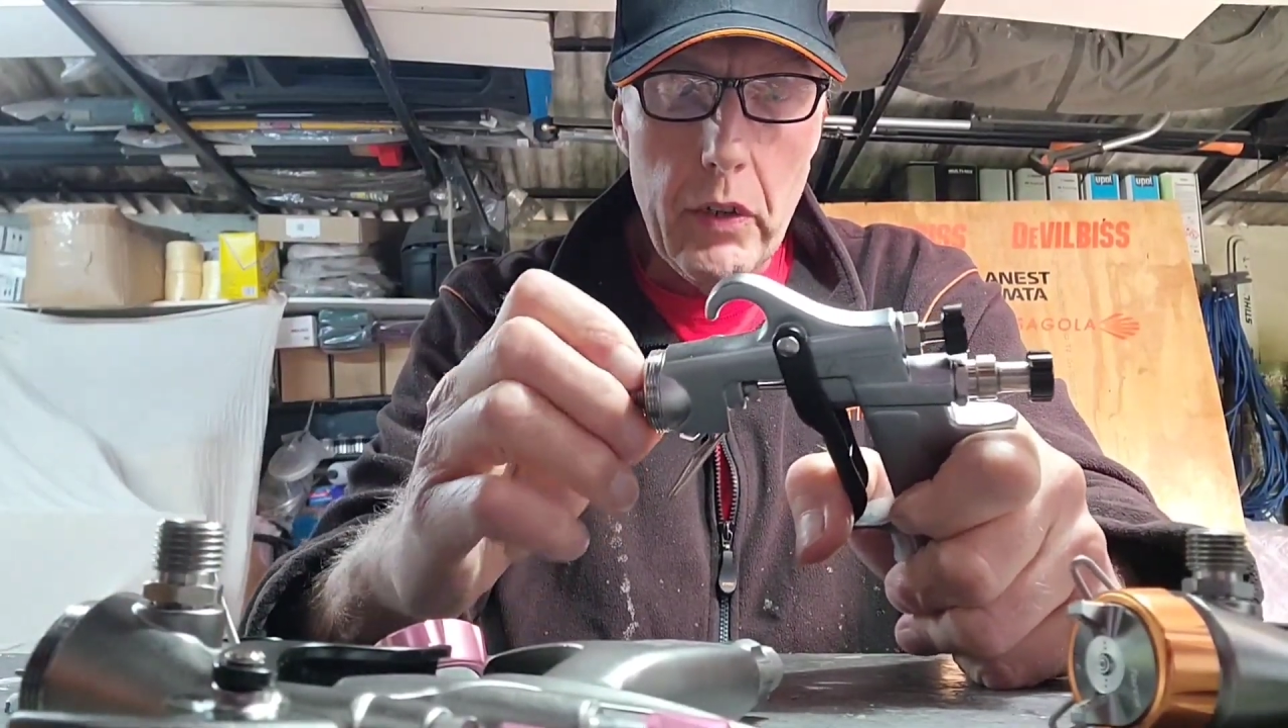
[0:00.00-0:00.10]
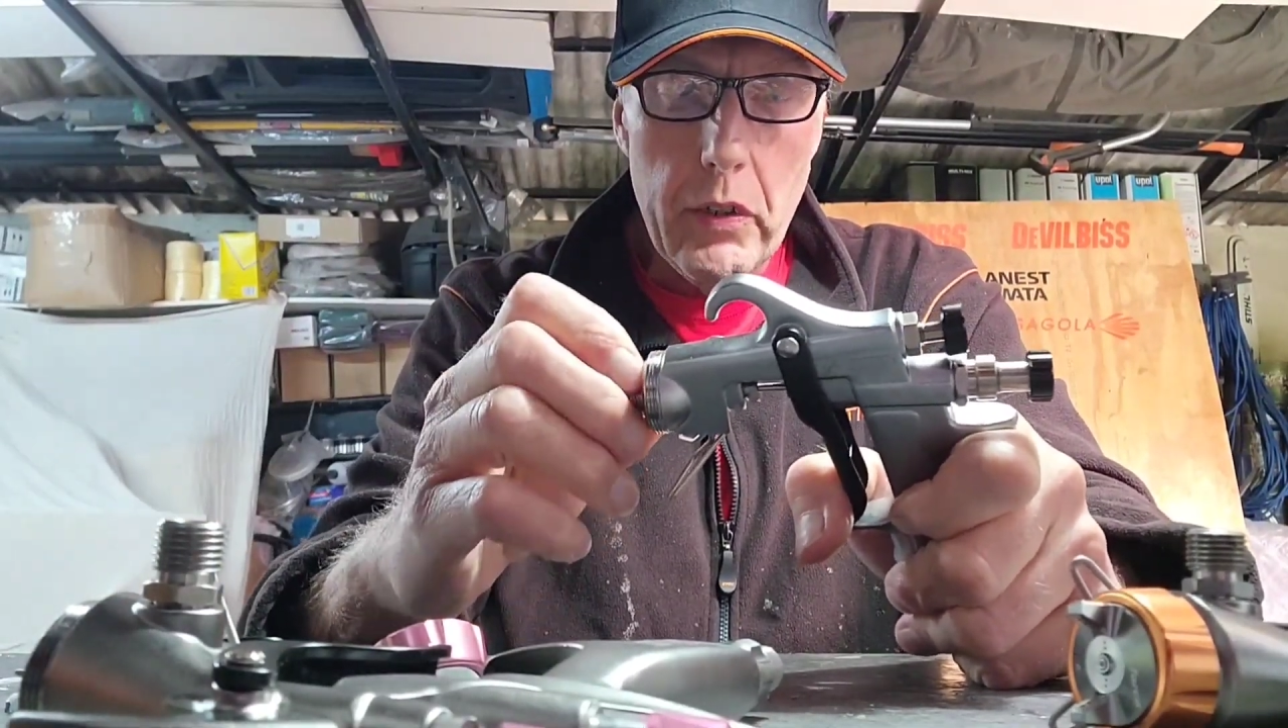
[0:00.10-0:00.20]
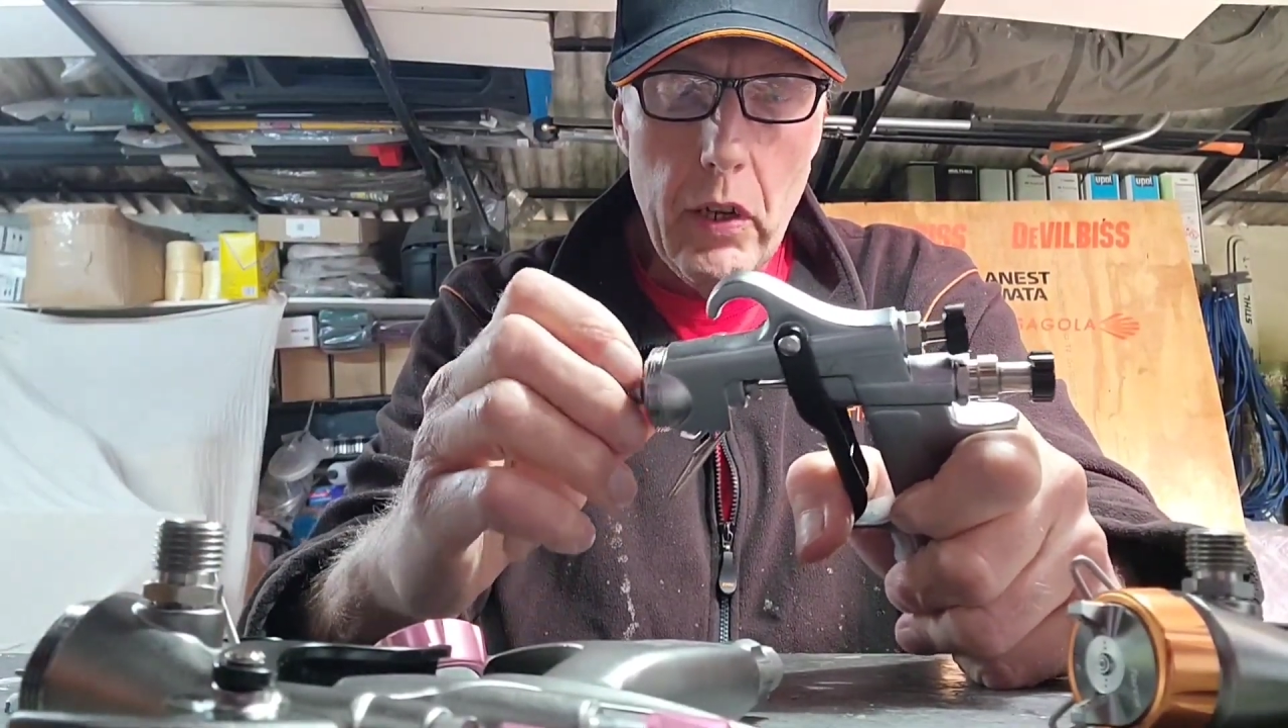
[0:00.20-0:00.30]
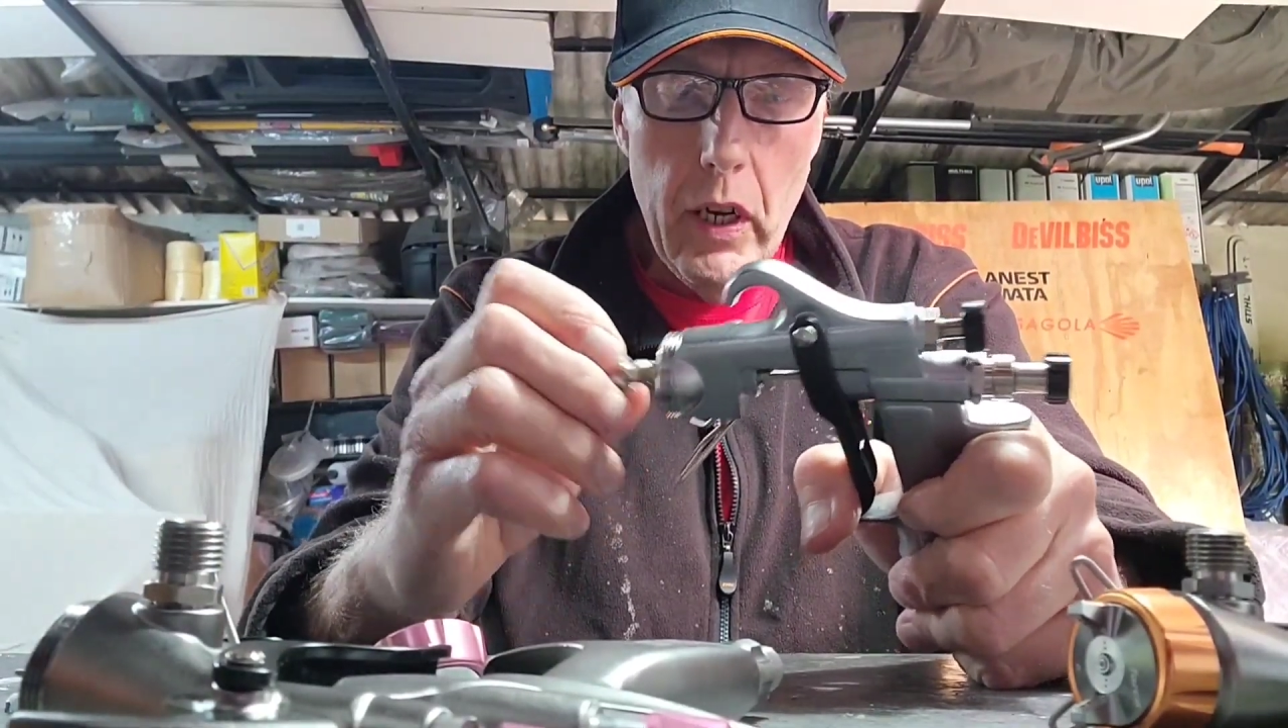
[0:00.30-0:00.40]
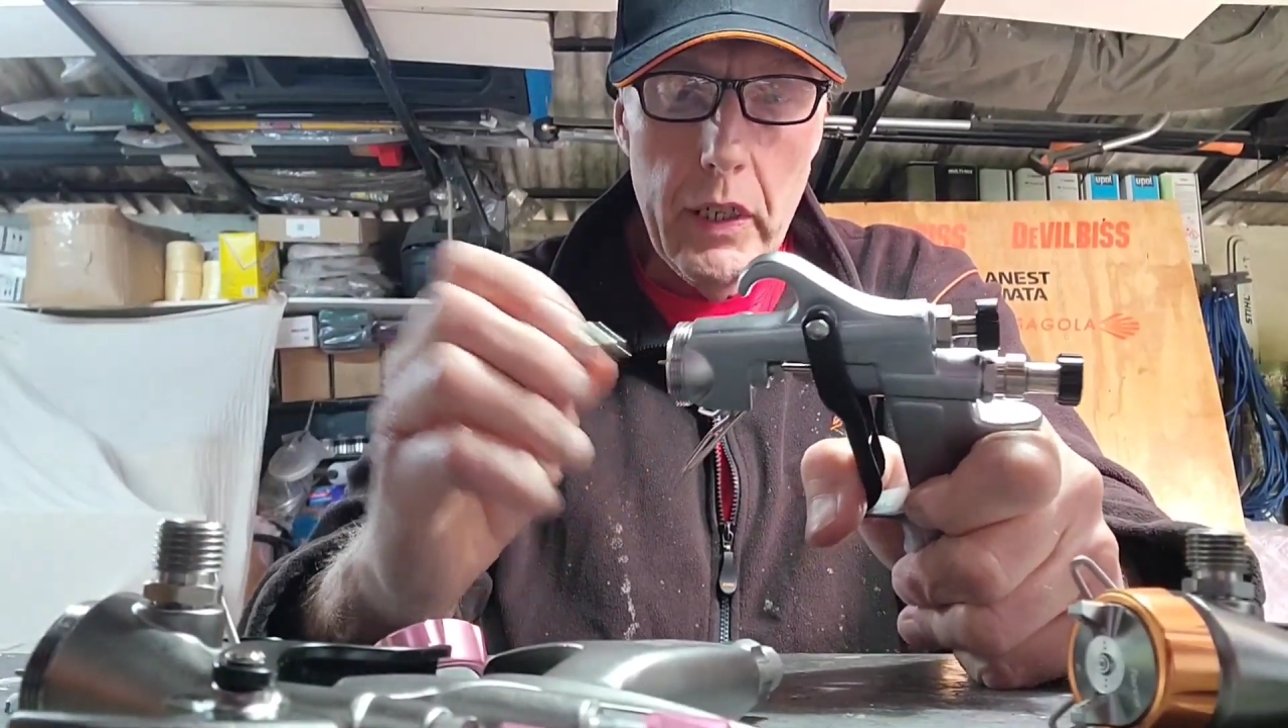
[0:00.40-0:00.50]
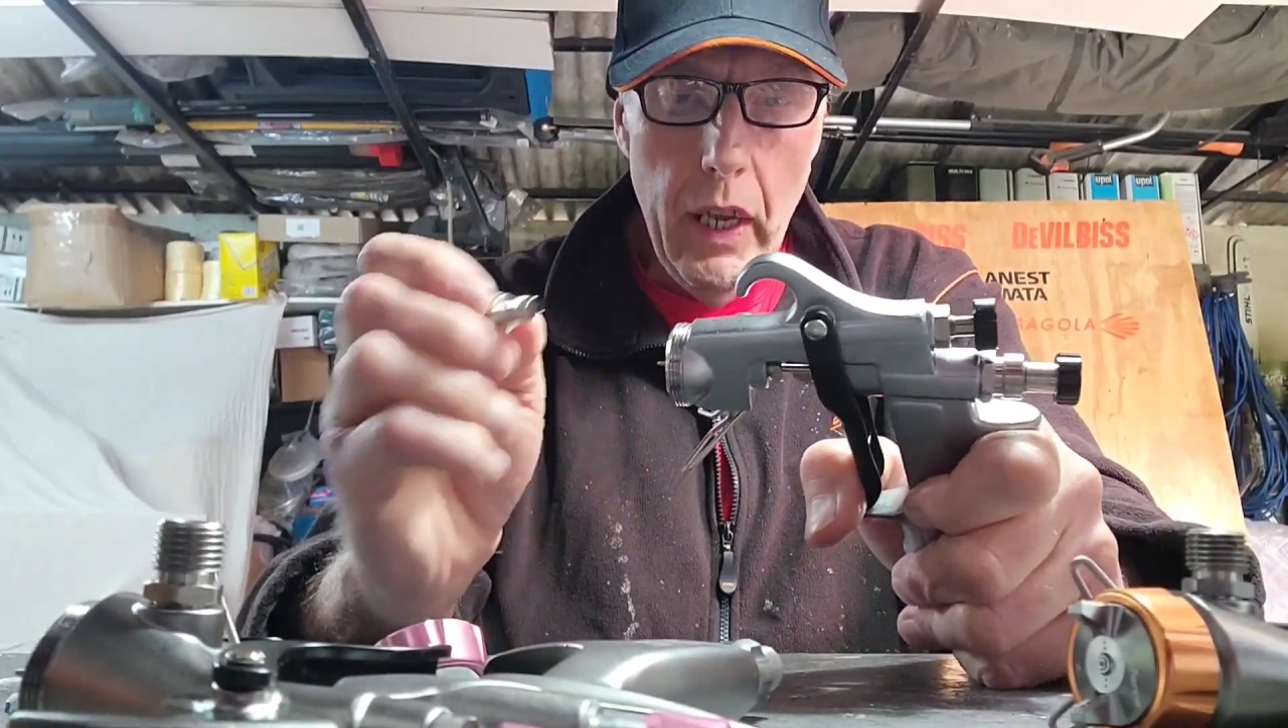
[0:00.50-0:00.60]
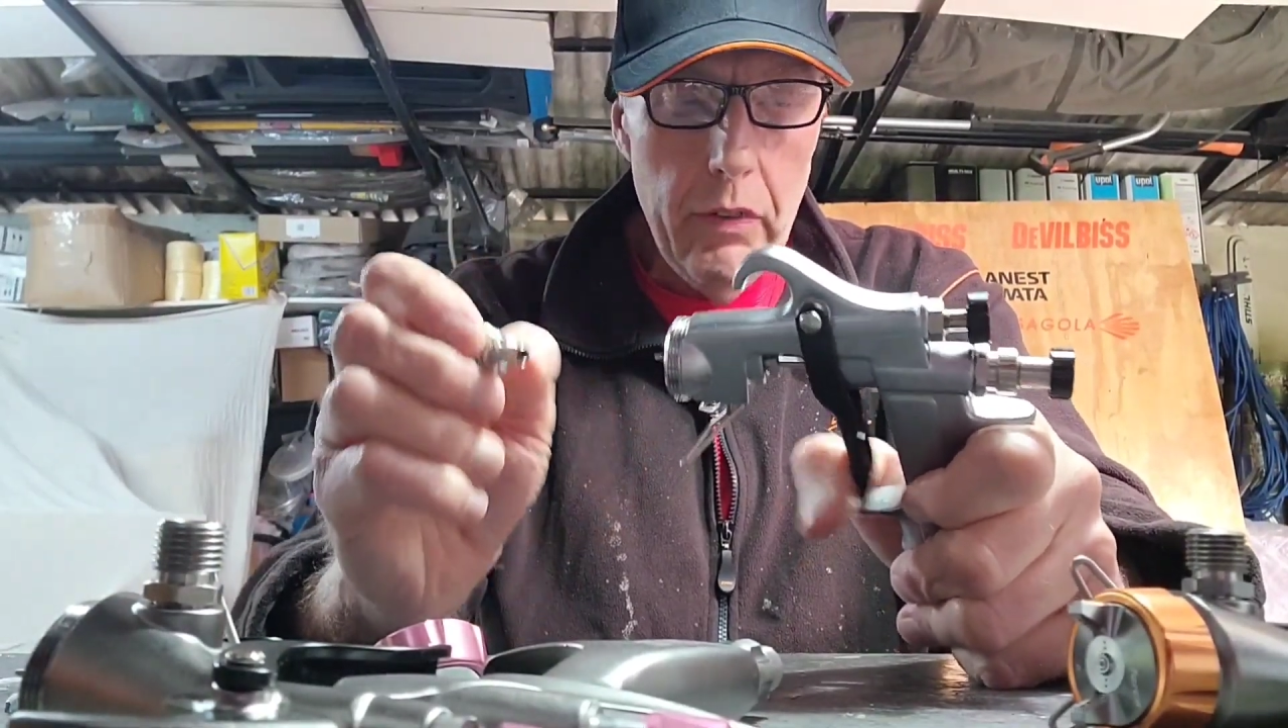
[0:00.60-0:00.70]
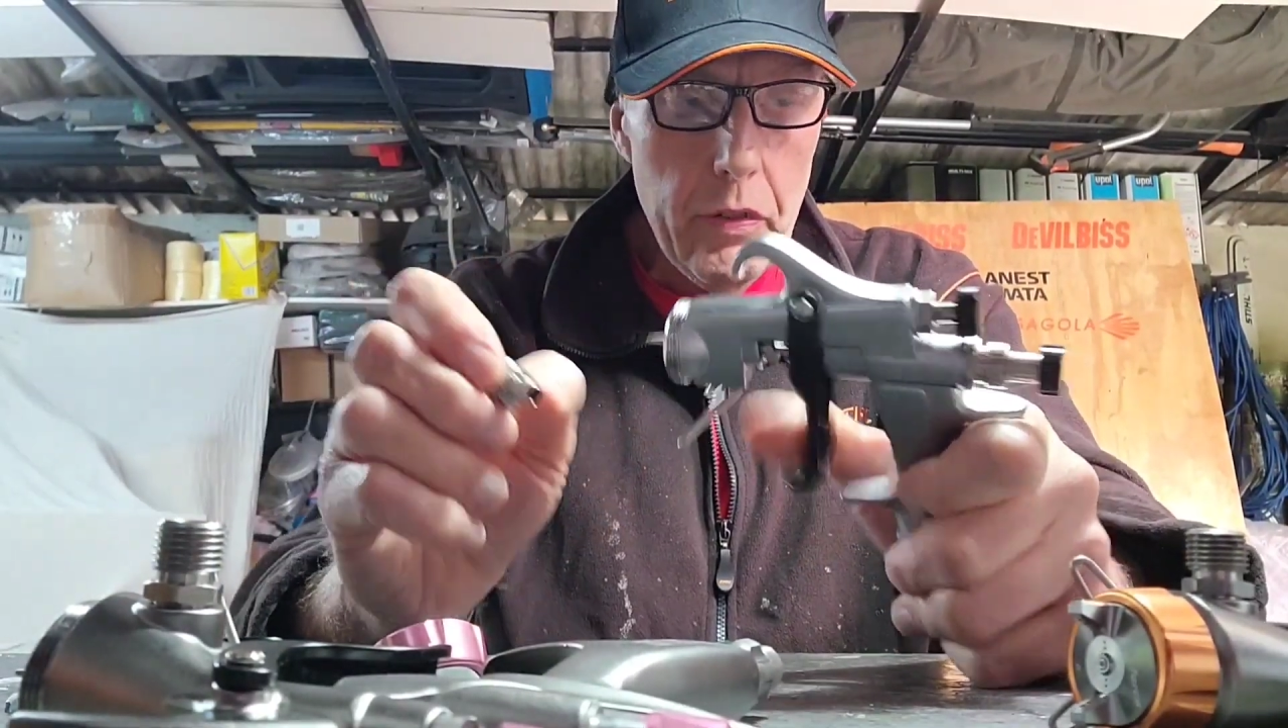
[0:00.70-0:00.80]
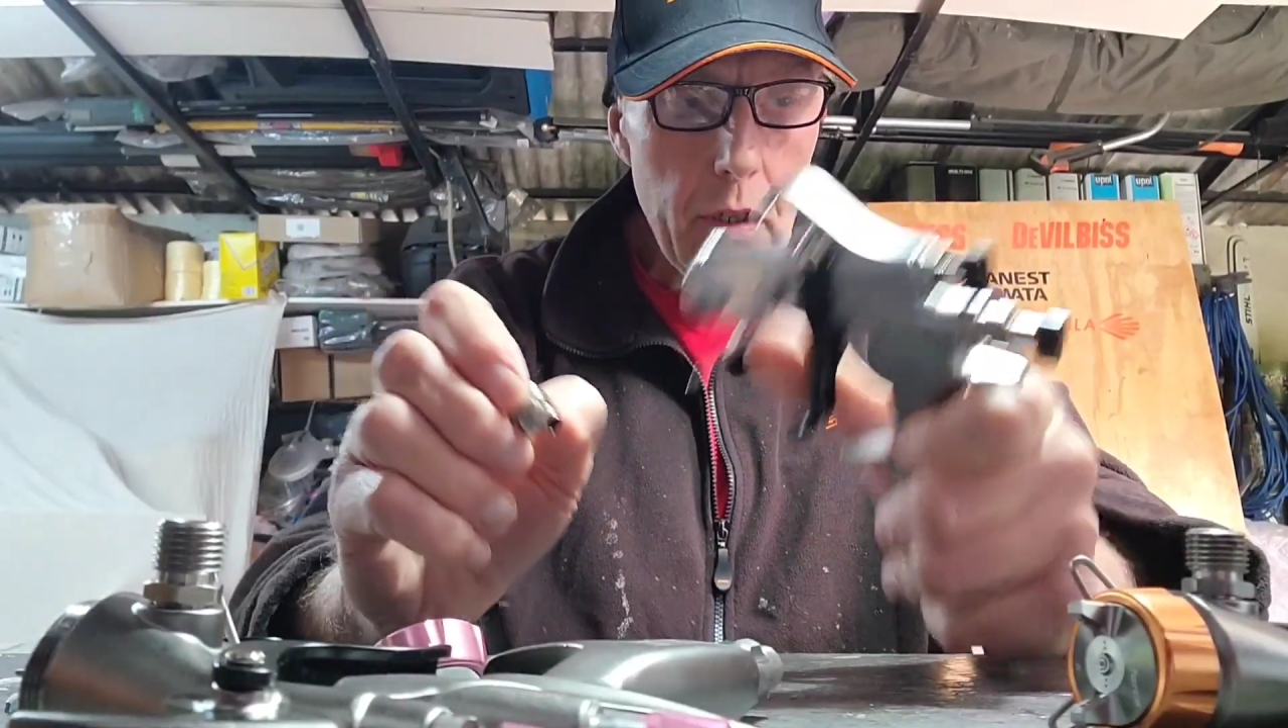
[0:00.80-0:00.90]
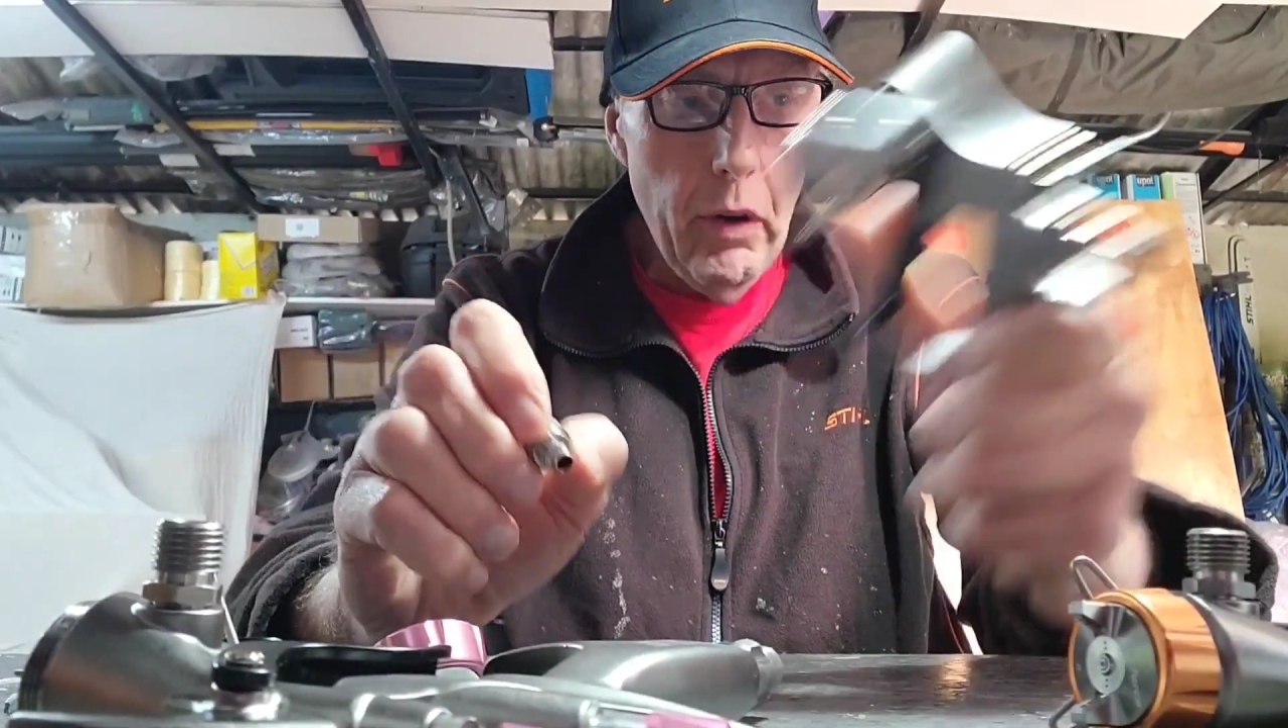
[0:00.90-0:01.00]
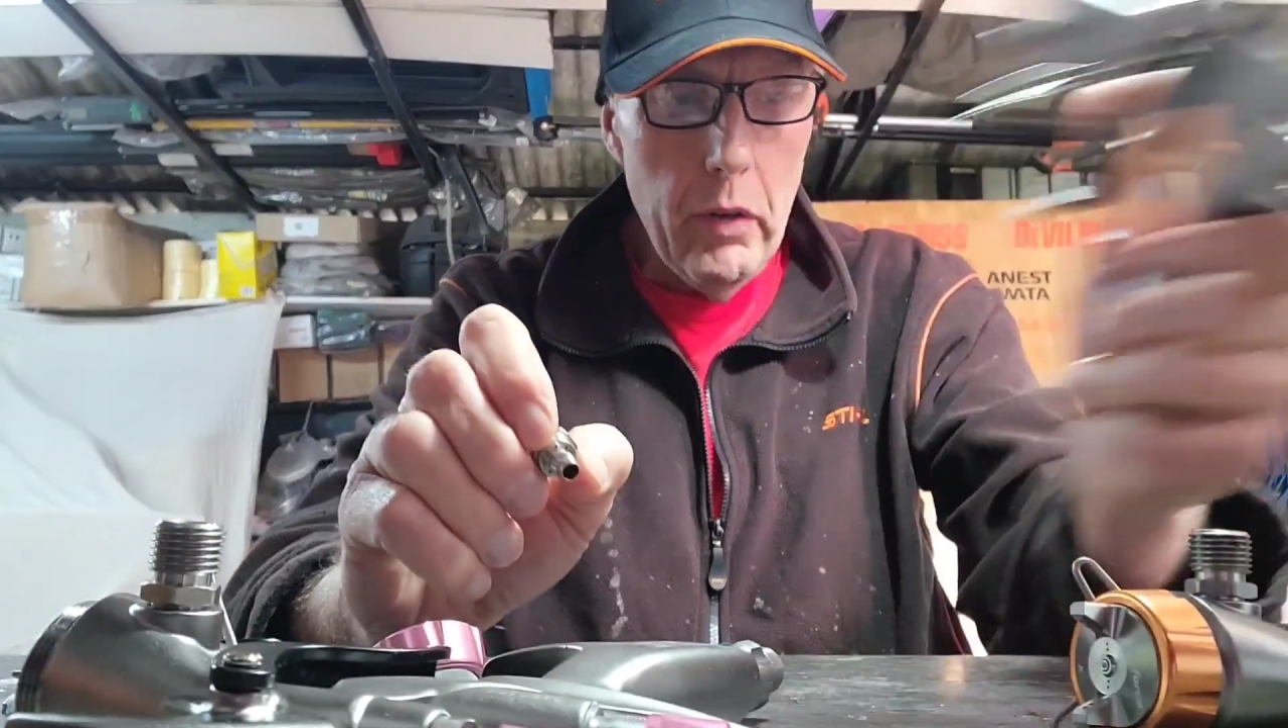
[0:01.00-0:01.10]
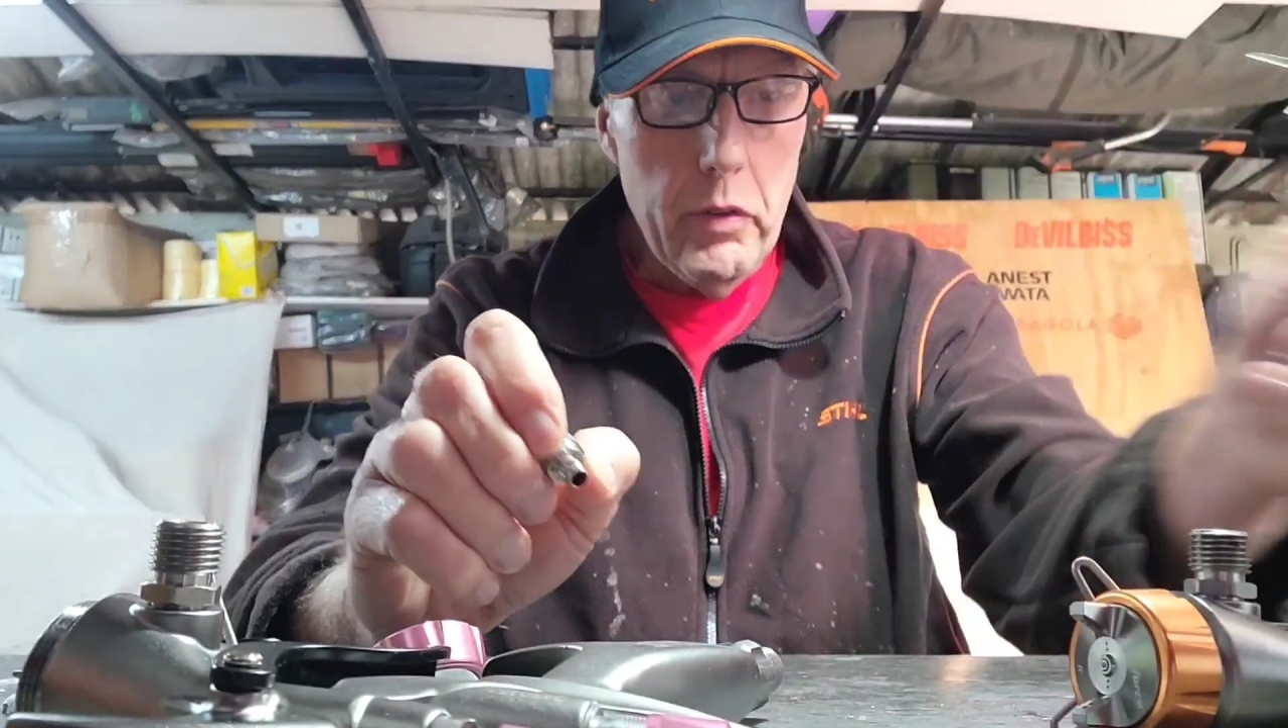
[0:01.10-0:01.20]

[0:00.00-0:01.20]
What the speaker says: F0